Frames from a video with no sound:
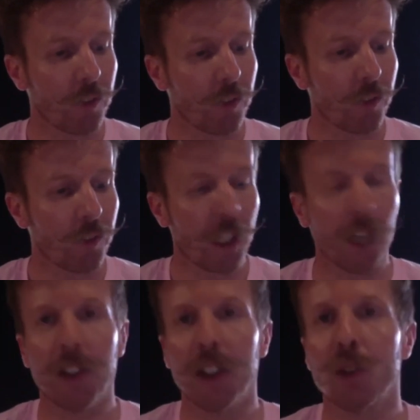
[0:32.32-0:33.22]
Yeah, I
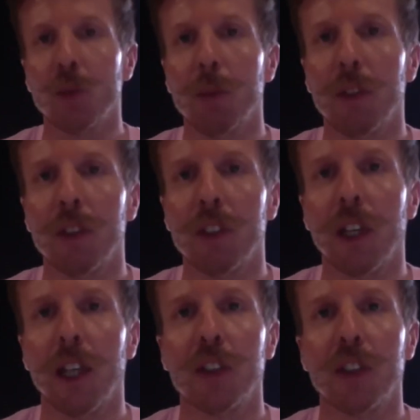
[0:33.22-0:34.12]
think there's a wee bit of a
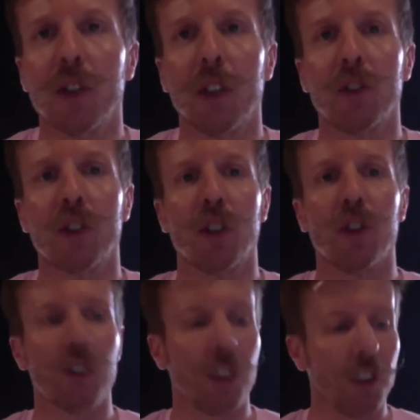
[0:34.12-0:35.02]
delay, so I'll just
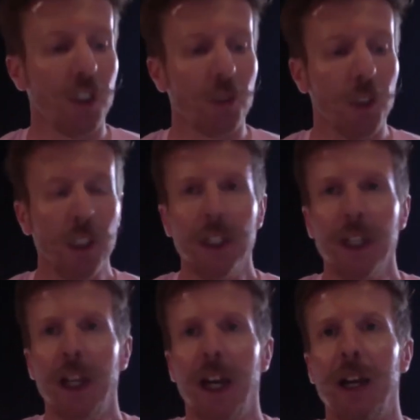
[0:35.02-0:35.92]
continue.
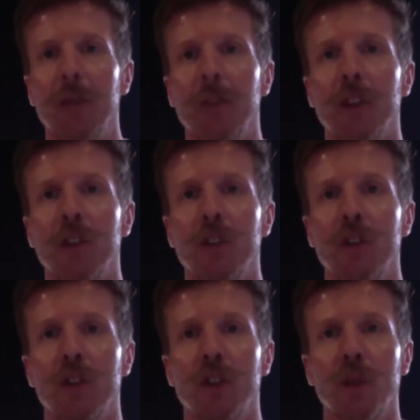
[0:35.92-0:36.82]

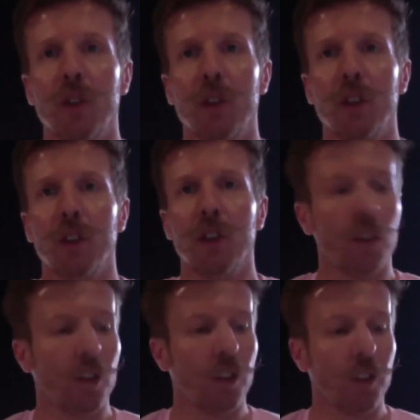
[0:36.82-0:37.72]
So
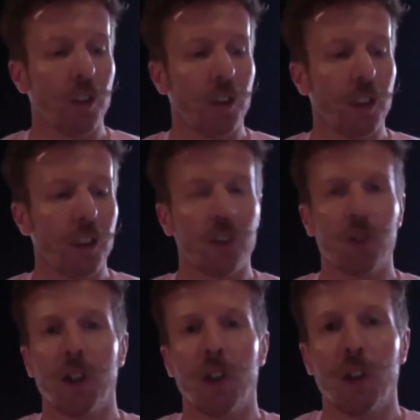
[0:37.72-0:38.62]
it's
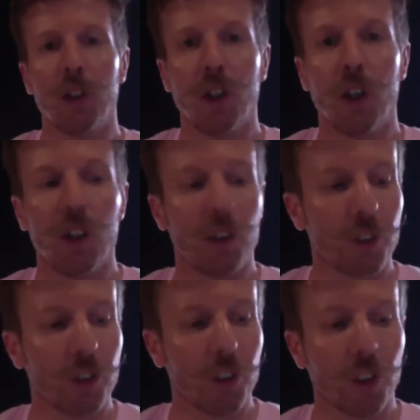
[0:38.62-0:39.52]
quite odd,
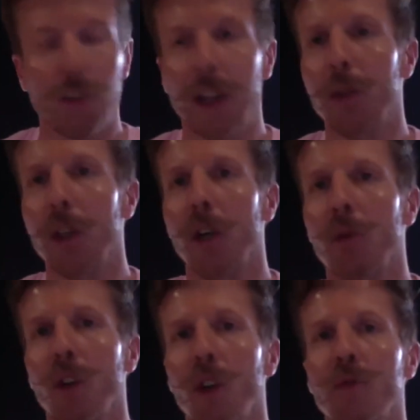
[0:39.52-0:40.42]
Gusto. There we are,
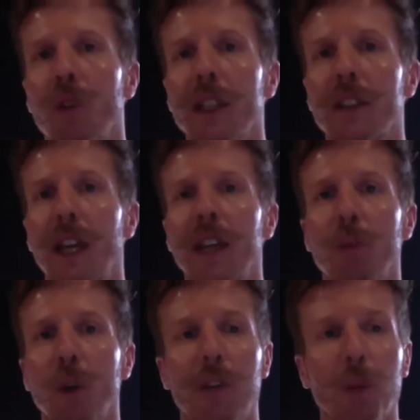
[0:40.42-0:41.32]
we're on. Right, good
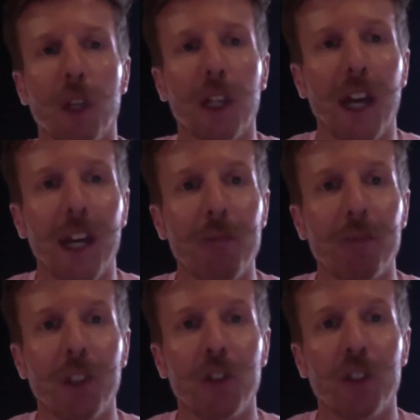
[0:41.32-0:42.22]
morning, everybody.
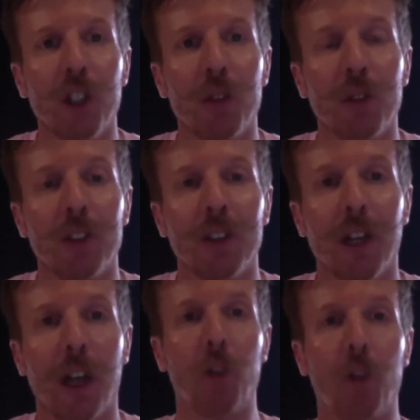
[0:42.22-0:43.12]
So
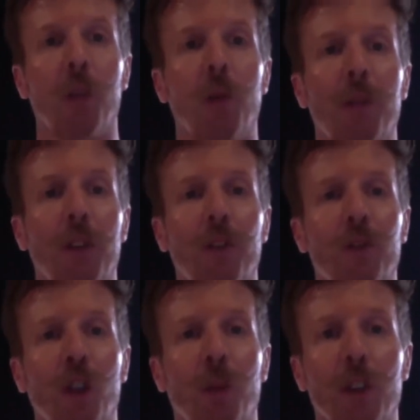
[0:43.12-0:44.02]
I thought I'd wear a bit of
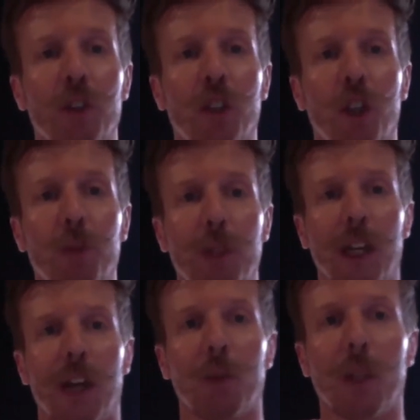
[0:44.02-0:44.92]
topical top, a bit of
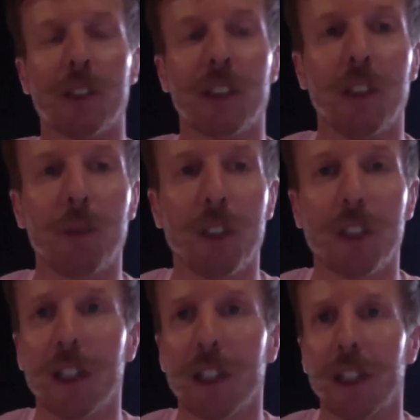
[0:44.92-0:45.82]
Carole Baskin, a bit of
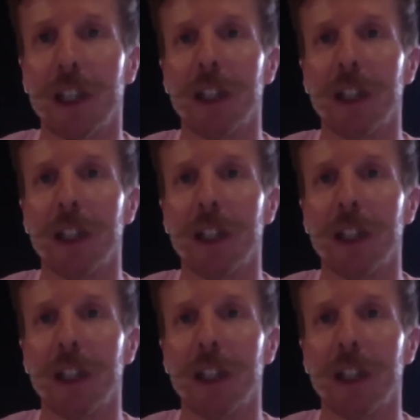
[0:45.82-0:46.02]
Tiger King.